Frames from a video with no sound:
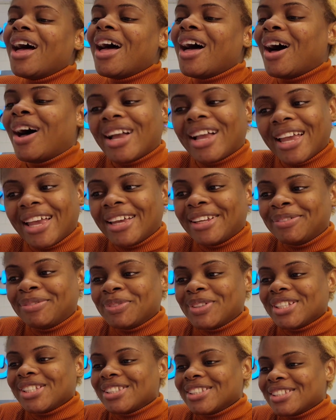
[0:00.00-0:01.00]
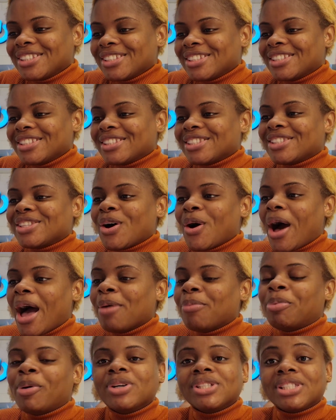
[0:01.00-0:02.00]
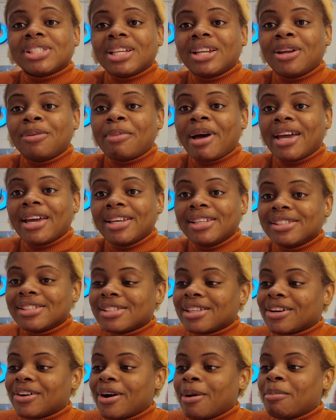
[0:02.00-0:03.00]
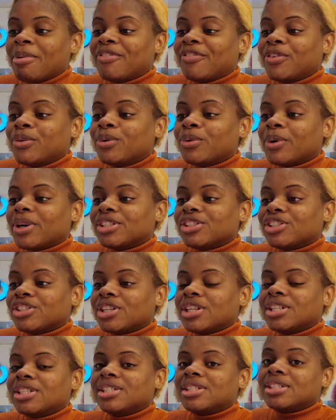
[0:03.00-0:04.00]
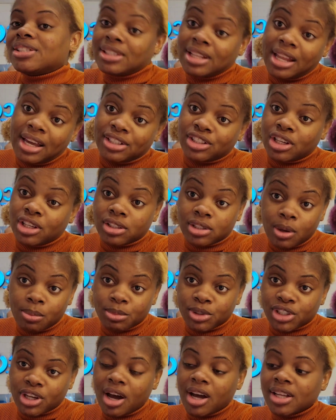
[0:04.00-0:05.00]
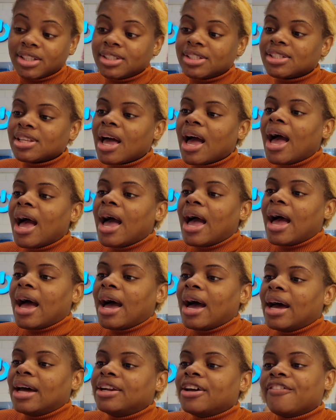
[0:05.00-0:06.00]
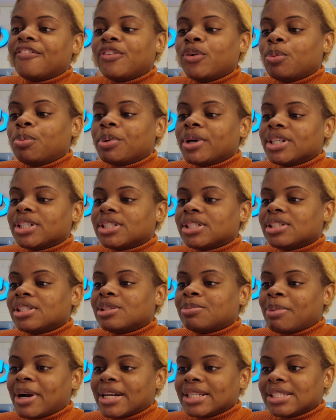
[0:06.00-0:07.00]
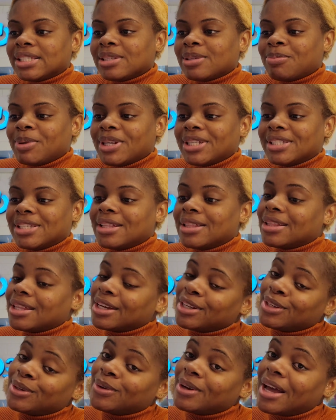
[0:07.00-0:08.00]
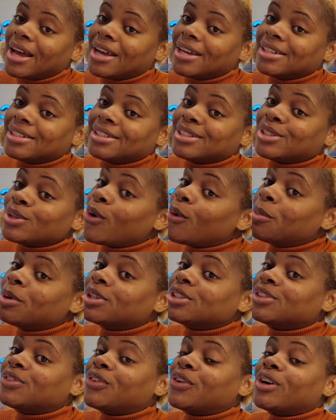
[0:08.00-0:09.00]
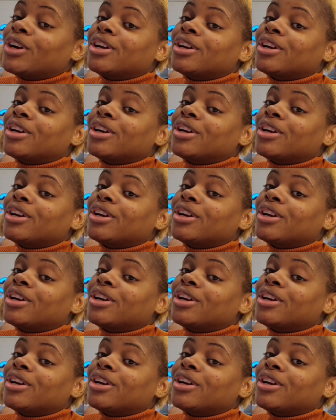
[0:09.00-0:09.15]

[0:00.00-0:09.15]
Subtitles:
okay, so I posted on my Instagram a few questions / assumptions, and a few persons participated. Thank you guys so much for